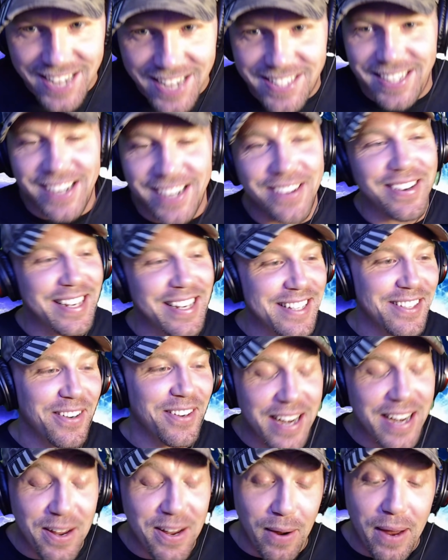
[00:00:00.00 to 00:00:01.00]
anyway. So
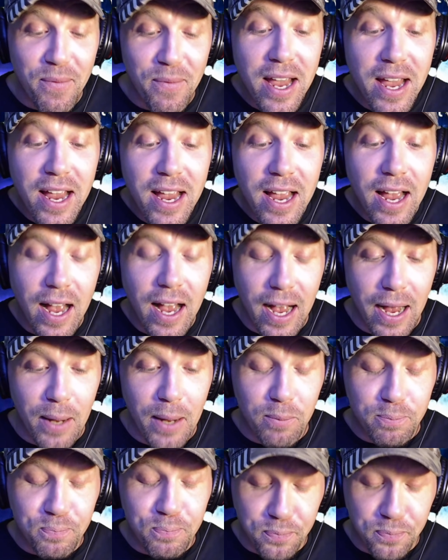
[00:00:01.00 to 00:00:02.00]
anyway,
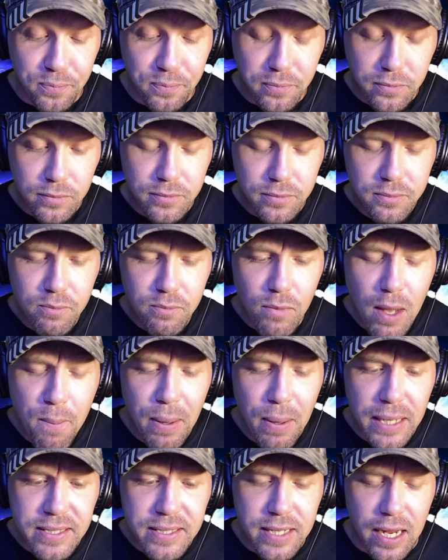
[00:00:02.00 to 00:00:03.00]
um,
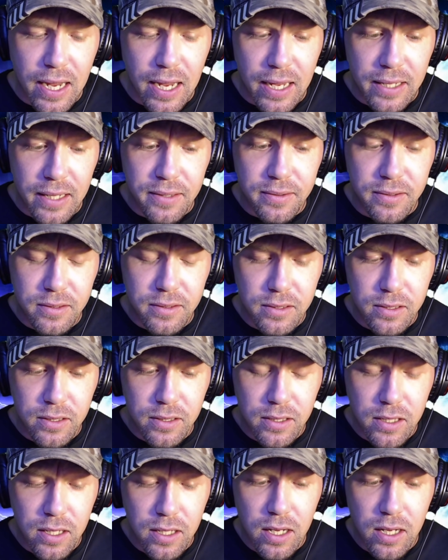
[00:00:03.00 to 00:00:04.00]
but uh,
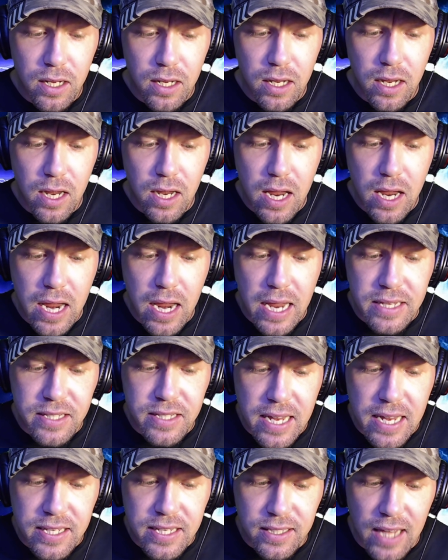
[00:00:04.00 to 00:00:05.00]
it's
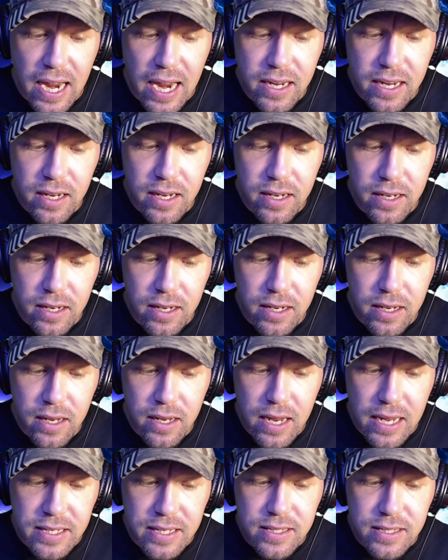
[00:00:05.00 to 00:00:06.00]
it's like
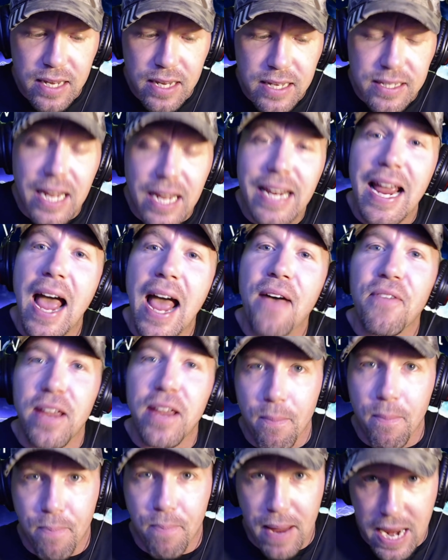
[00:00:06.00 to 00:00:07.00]
it's it's like having
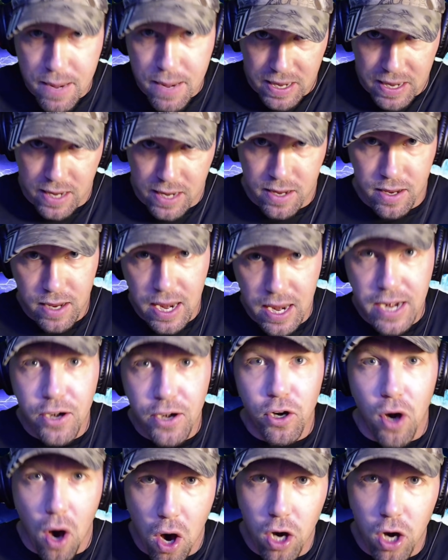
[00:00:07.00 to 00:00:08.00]
a baby in
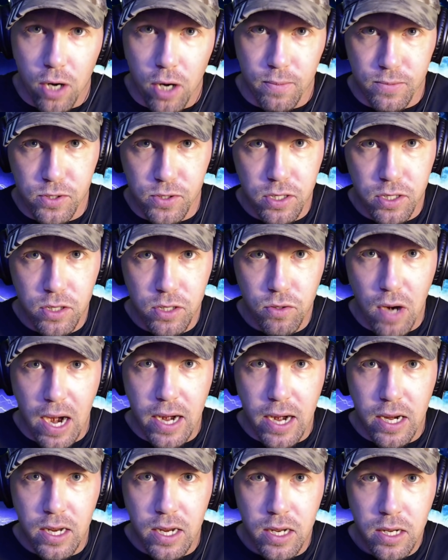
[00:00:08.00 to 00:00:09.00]
your arms,
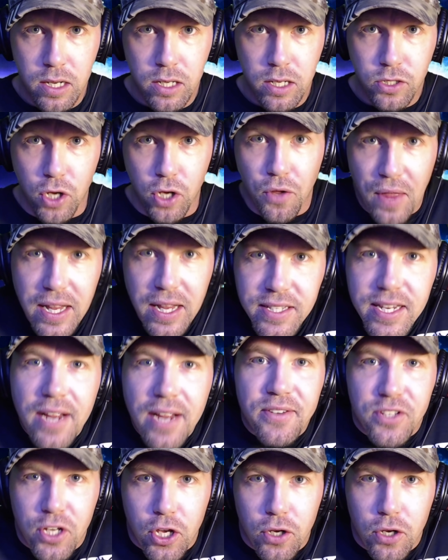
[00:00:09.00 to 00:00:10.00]
right? So that
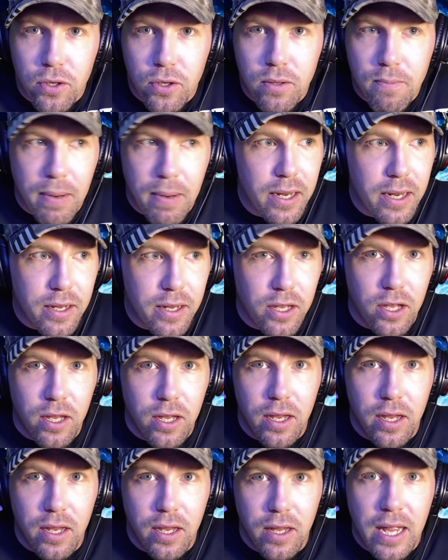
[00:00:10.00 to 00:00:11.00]
sounds cute, but
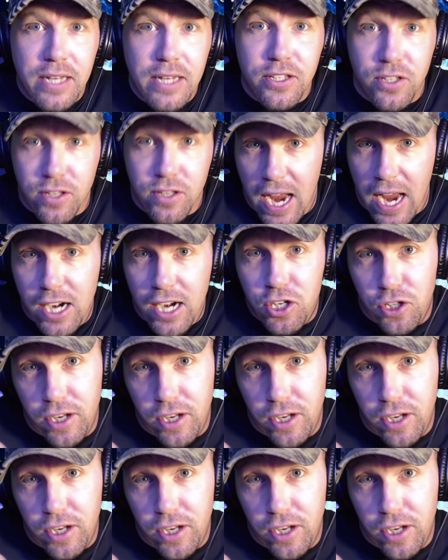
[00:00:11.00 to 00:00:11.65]
it's actually